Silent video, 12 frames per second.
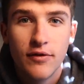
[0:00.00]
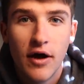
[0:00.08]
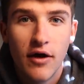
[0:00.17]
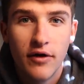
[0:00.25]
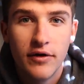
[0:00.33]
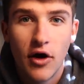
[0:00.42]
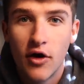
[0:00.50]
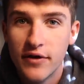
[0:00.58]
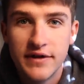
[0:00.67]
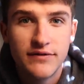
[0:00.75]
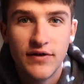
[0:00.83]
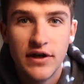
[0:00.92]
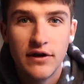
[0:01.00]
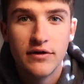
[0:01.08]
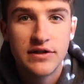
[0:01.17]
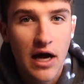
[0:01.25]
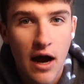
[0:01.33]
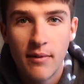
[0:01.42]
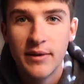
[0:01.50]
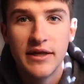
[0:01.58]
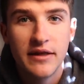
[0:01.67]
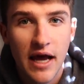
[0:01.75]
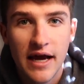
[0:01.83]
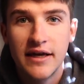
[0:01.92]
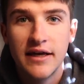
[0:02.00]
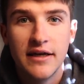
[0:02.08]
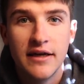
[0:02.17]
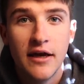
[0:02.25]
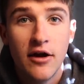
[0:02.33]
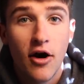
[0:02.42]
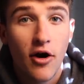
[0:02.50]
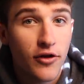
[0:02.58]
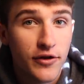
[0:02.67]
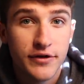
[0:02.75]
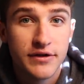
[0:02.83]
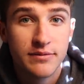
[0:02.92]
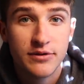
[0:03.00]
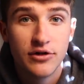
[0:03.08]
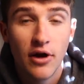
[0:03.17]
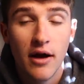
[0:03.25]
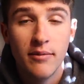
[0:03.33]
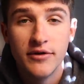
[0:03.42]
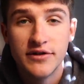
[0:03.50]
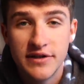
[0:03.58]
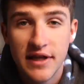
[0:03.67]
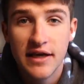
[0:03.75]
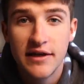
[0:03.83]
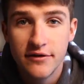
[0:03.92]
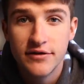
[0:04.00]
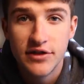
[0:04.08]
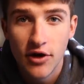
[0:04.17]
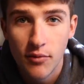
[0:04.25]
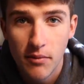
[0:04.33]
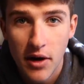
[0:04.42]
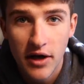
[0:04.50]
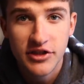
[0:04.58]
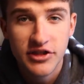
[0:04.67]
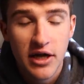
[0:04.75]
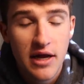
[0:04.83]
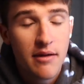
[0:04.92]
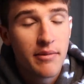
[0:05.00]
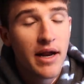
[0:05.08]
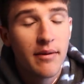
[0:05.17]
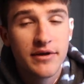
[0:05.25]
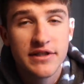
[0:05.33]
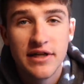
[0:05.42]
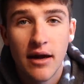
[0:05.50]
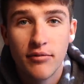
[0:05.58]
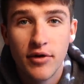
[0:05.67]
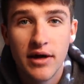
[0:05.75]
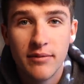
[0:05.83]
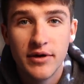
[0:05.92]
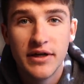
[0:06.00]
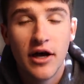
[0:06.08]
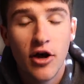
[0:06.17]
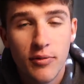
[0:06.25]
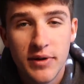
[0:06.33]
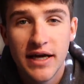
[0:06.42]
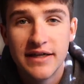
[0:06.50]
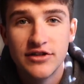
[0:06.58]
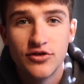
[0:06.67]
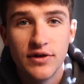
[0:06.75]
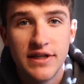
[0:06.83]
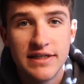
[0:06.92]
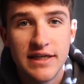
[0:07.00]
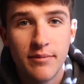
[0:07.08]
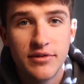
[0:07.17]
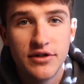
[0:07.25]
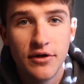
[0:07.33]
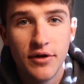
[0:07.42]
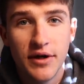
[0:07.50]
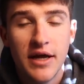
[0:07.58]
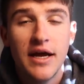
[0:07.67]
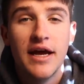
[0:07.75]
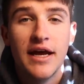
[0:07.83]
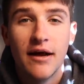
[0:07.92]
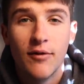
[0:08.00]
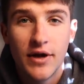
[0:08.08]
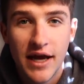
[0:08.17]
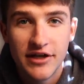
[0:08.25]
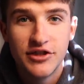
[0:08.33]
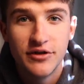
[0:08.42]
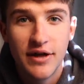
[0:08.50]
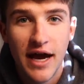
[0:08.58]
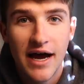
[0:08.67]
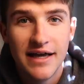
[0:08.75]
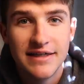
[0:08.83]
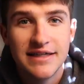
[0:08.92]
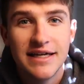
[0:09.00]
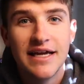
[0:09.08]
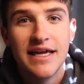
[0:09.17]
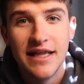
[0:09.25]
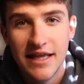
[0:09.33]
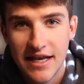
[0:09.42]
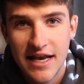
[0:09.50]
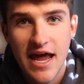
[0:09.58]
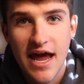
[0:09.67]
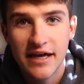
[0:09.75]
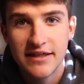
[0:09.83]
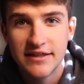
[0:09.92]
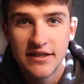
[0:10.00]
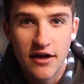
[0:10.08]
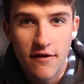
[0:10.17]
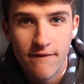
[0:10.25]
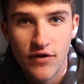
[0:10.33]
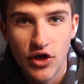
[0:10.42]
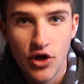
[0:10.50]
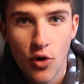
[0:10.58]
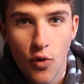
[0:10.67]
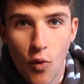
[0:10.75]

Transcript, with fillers: throughout all these videos, commenting, liking, all the new subscribers. Thank you so much. But I'm going to stop rambling. I hope you guys enjoyed this episode, and I will catch you guys in the next video.